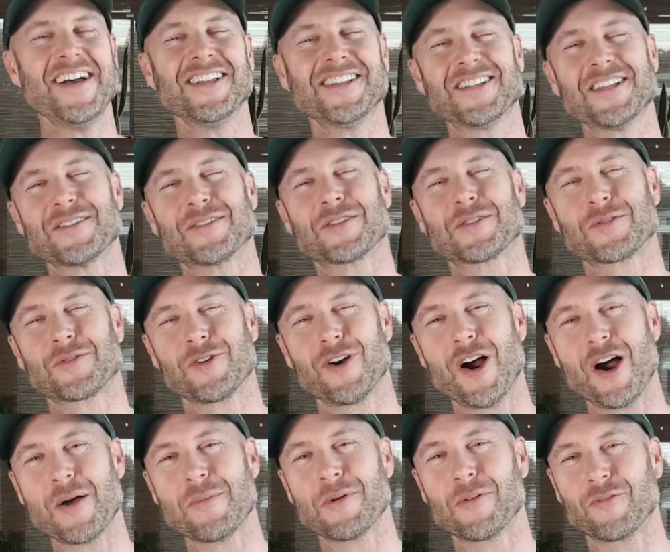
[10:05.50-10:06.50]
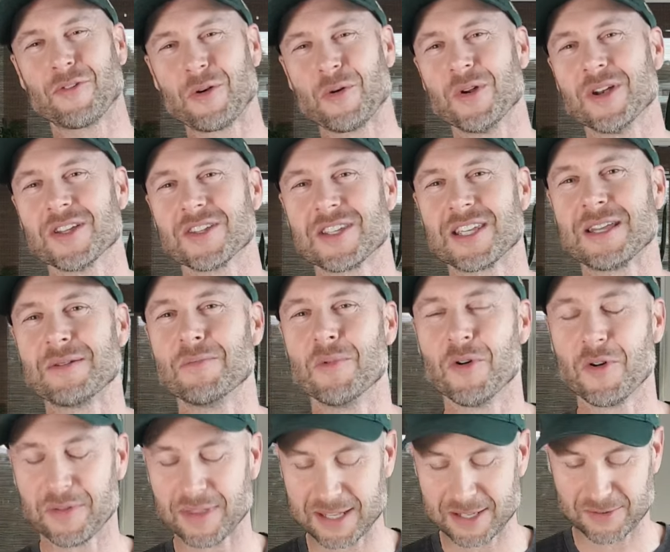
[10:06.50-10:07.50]
Subscribe if you want to see
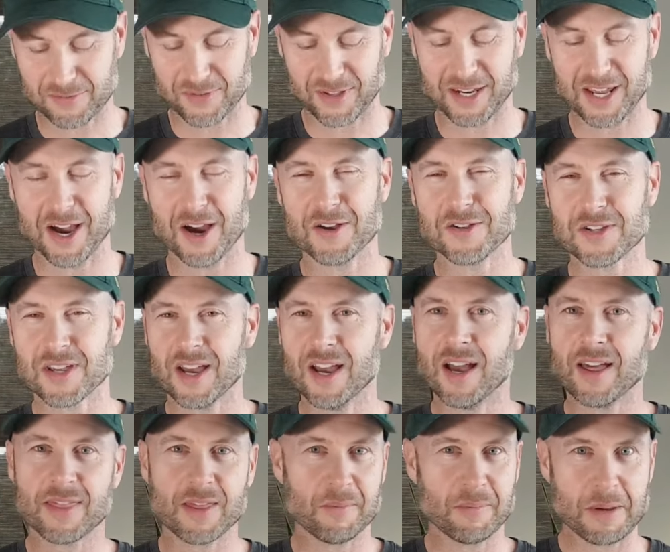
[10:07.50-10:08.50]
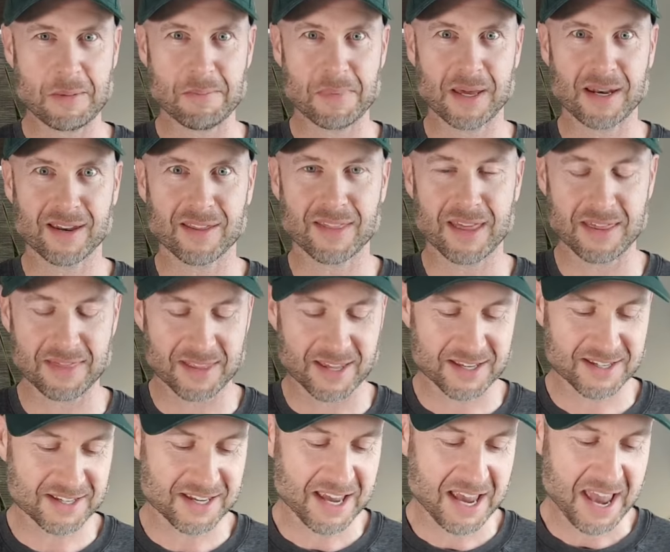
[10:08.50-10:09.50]
more of these videos. They'll be better than
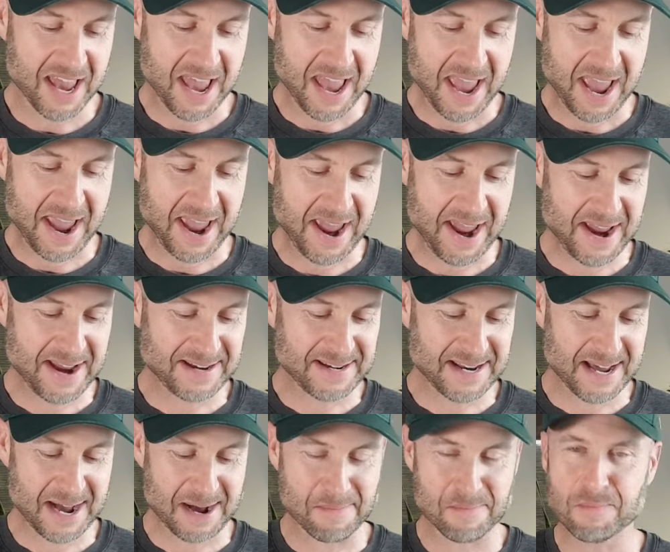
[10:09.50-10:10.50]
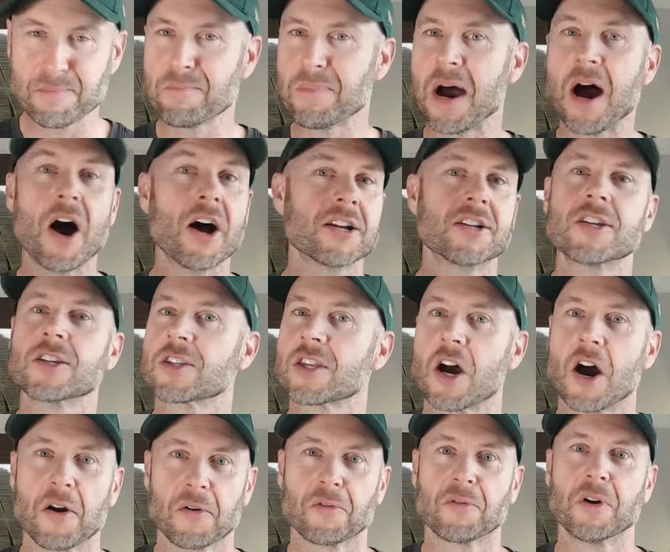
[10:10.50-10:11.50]
this. And um, but I just
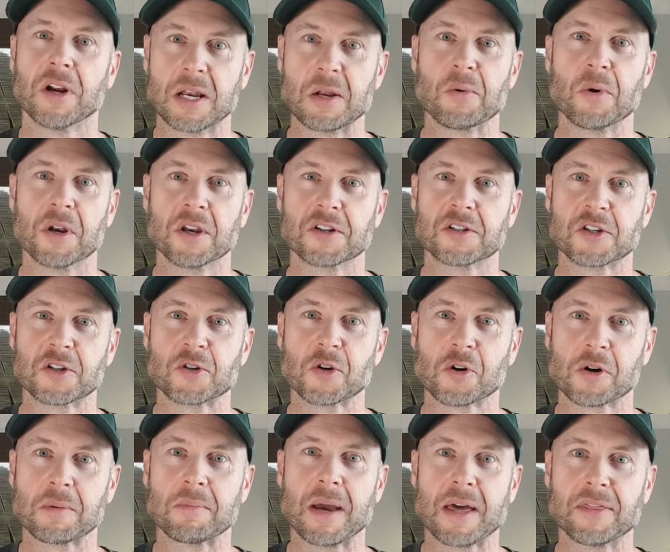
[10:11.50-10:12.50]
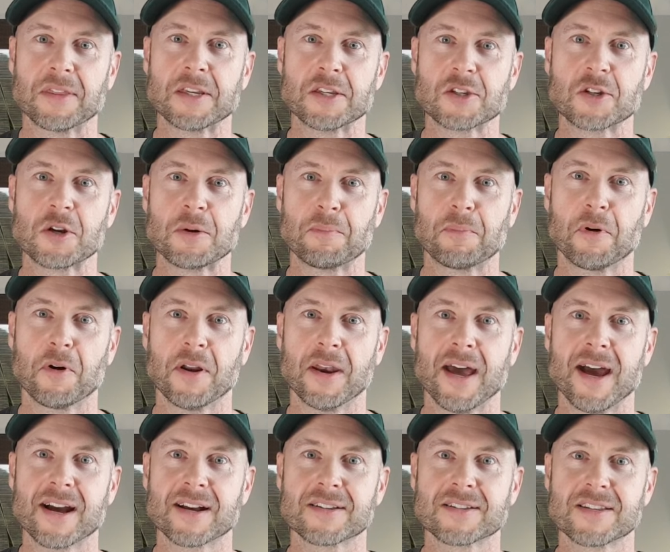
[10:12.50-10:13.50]
I really wanted to talk about these two
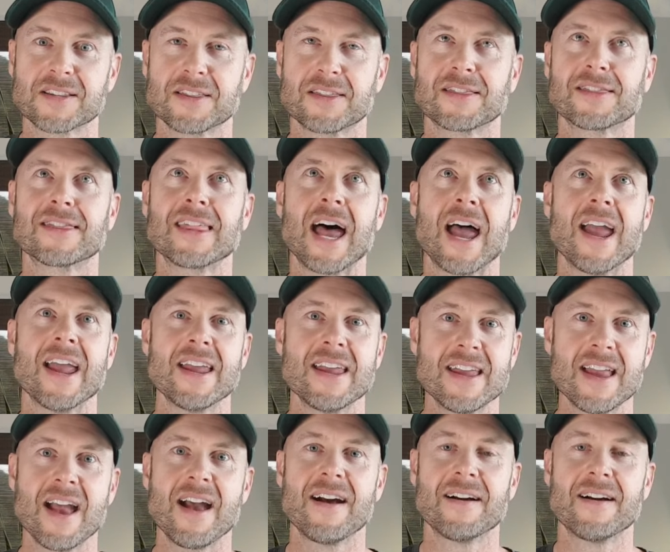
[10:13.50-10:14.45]
products. They